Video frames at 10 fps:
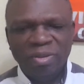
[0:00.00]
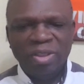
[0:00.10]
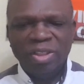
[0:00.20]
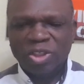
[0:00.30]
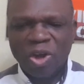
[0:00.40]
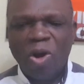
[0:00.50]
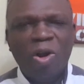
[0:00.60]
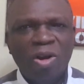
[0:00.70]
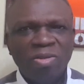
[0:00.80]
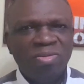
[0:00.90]

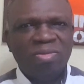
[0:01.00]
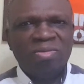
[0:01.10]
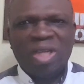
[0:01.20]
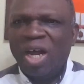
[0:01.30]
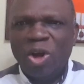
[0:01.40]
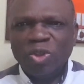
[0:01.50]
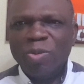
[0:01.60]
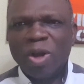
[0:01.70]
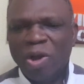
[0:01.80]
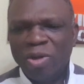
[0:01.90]
can also
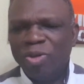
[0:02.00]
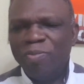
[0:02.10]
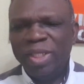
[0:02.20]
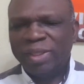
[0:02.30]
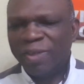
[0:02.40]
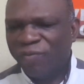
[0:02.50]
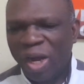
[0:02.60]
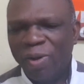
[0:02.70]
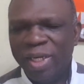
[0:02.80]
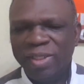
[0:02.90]
be called domestic
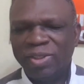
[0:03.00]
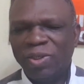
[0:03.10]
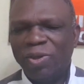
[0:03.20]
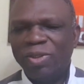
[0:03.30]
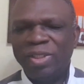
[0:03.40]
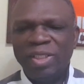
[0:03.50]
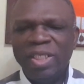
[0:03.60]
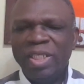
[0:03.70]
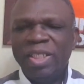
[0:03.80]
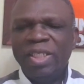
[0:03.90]
violence or
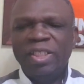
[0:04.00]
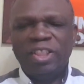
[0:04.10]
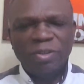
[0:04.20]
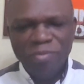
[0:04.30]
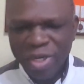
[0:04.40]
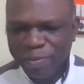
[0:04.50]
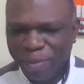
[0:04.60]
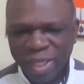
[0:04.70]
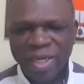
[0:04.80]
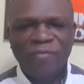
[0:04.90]
intimate
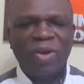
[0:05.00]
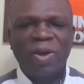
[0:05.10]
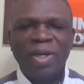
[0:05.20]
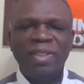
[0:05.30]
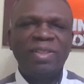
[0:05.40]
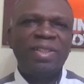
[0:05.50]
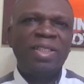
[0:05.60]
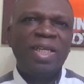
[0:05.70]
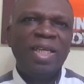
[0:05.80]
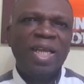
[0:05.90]
partner violence,
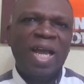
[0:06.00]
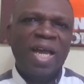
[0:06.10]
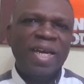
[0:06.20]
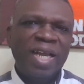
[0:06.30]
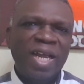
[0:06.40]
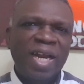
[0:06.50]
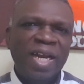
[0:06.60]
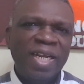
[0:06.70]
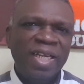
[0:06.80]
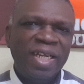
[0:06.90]
and
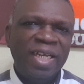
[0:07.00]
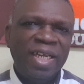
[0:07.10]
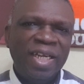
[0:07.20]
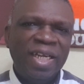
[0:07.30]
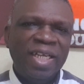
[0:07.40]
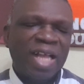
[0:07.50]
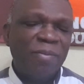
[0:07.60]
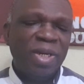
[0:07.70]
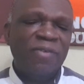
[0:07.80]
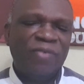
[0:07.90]
it can
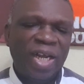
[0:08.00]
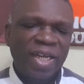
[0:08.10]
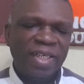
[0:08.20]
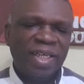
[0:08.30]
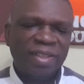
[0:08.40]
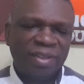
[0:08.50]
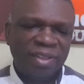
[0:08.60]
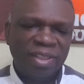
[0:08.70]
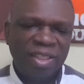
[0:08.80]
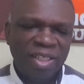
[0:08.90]
be defined
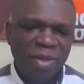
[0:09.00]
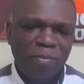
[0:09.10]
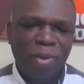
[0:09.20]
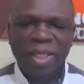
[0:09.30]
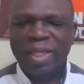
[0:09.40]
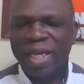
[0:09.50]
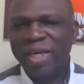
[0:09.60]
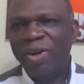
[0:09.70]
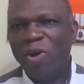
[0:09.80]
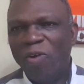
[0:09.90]
as a
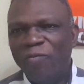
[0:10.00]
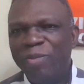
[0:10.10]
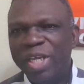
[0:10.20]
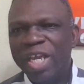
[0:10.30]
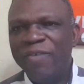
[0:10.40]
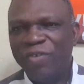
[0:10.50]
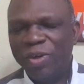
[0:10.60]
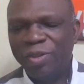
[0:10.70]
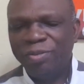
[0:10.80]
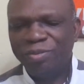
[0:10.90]
pattern of behavior